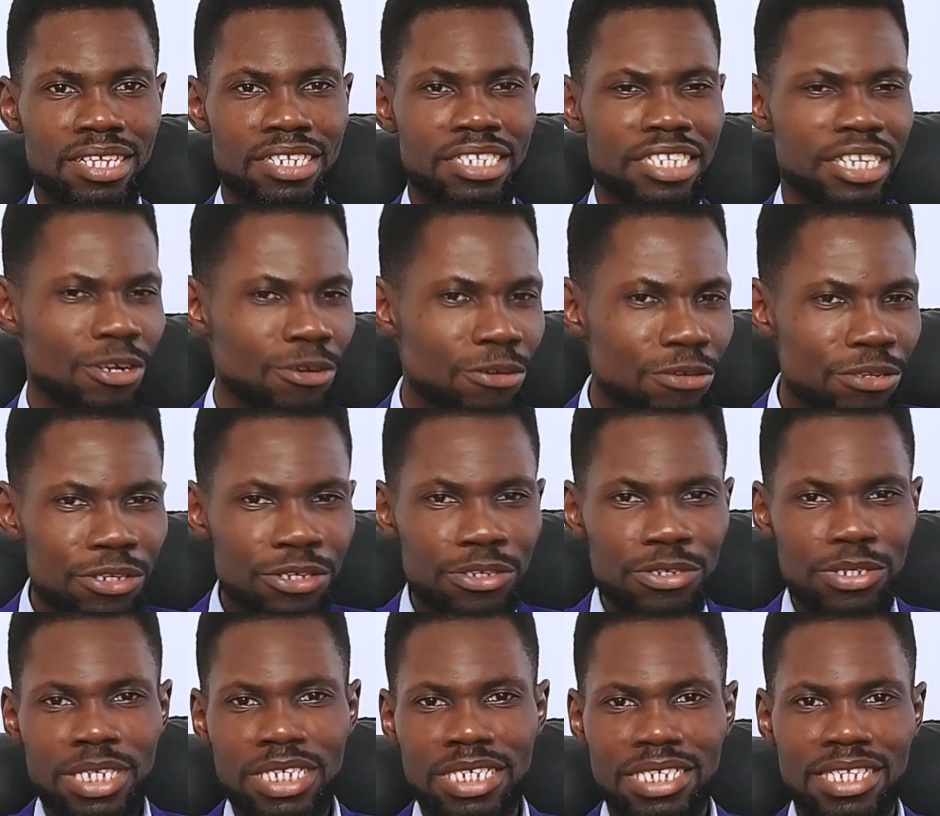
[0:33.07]
The good
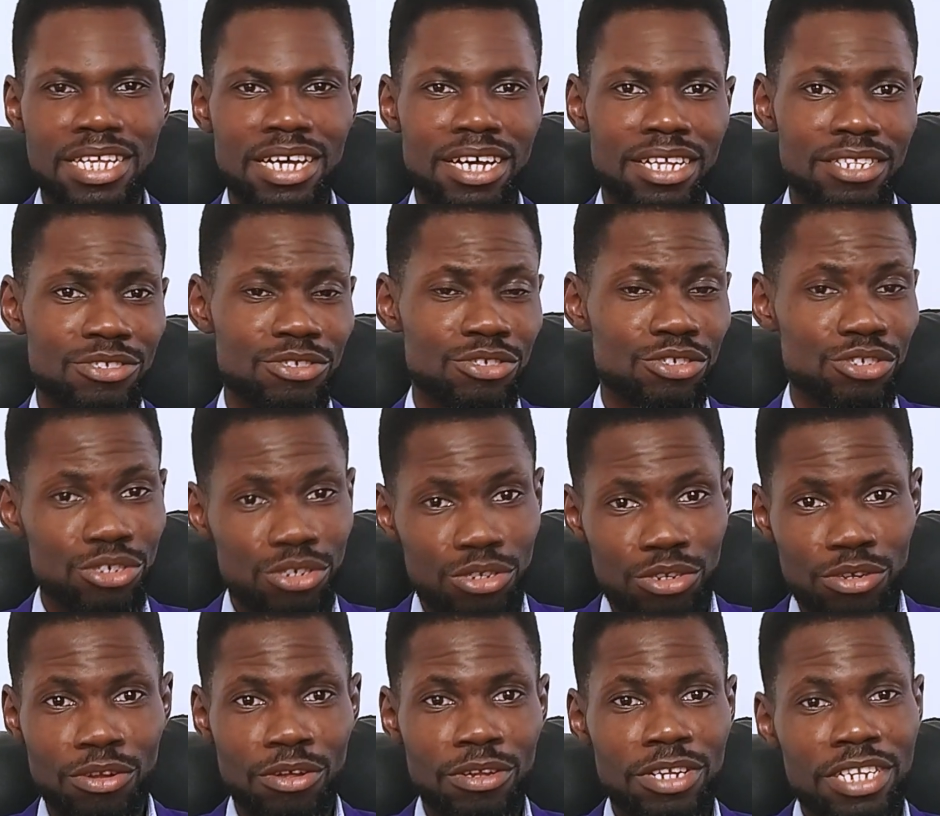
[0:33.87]
news is that you
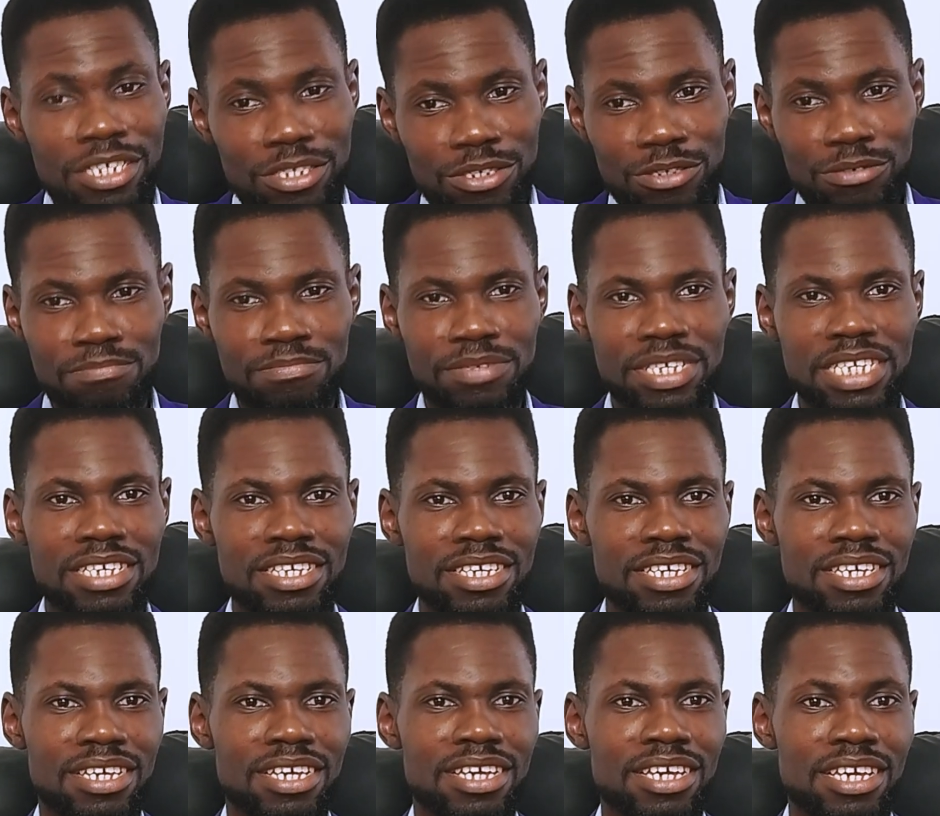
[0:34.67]
do not need to
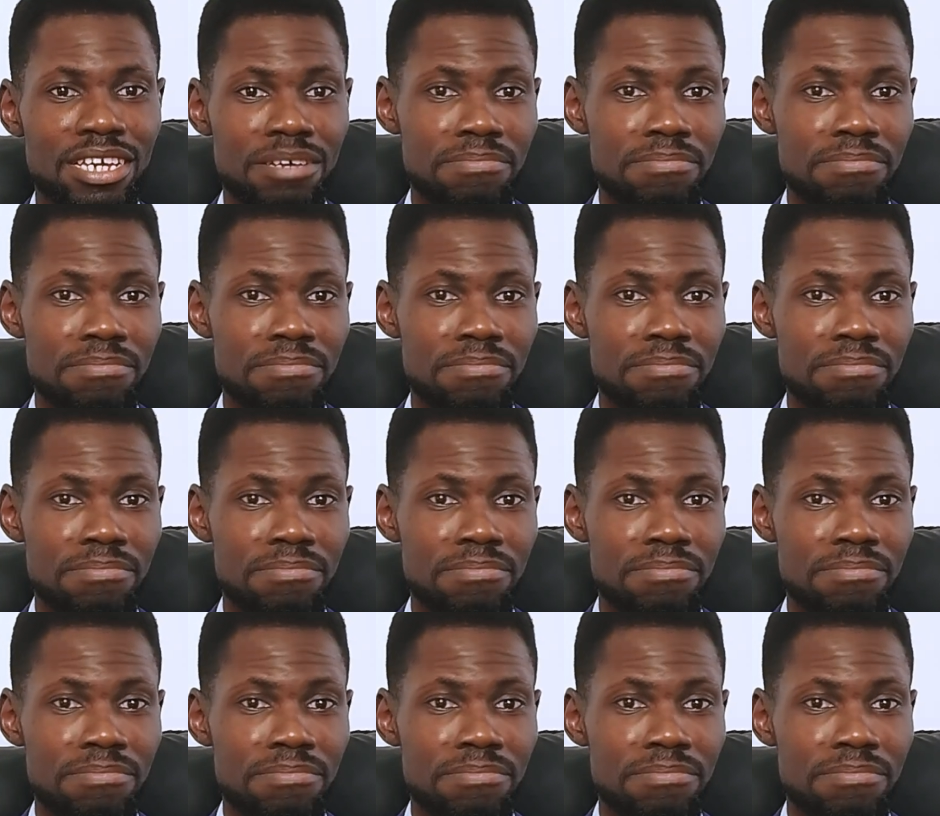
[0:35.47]
be a